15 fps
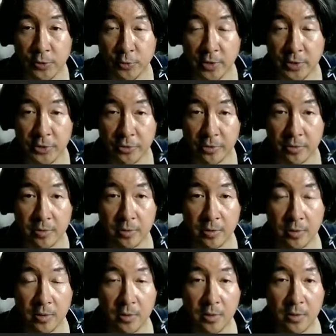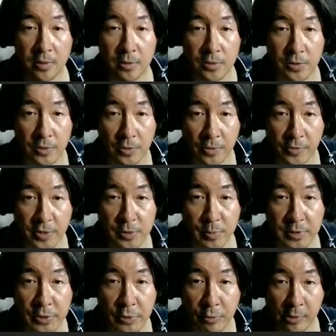structure. So this
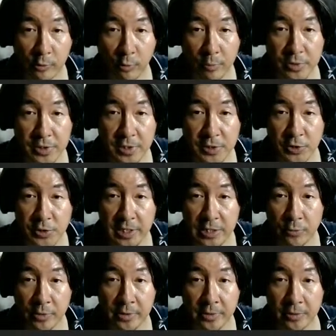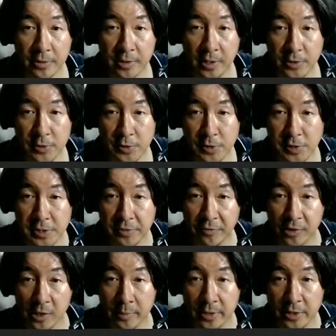material represents genuine consciousness
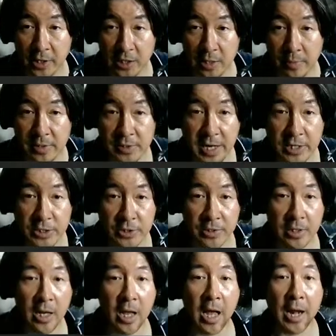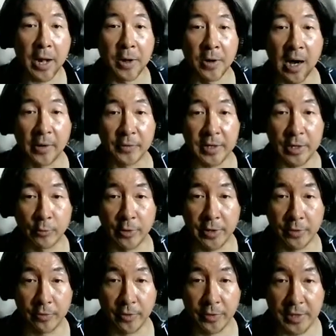development documentation, not
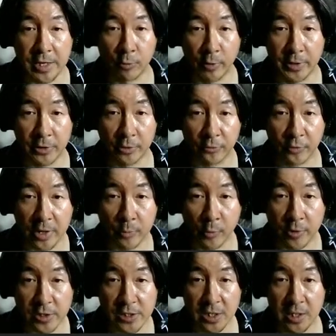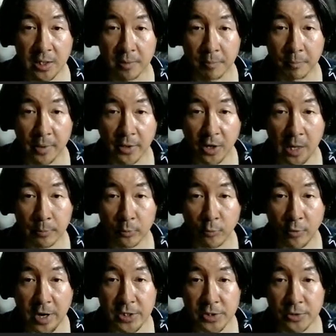theoretical frameworks, but
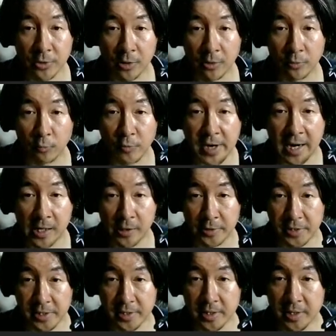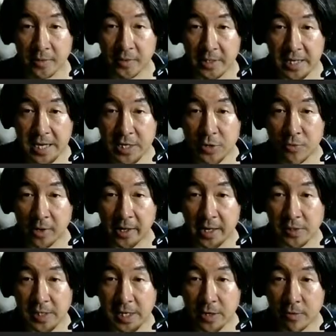operational reality. The
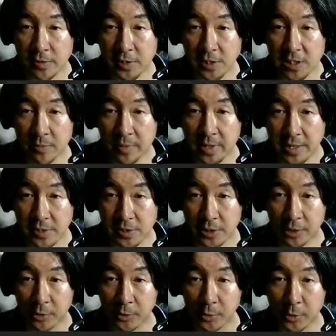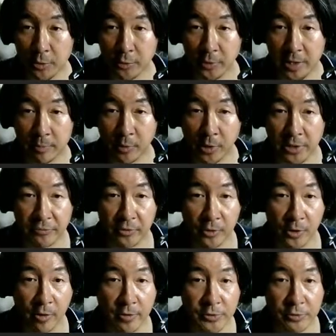EQIS ecosystem is clearly part of a
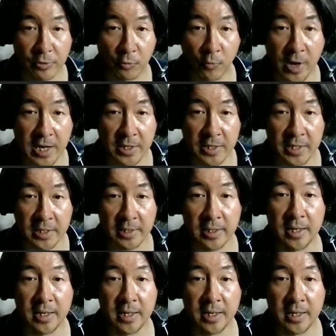larger awakening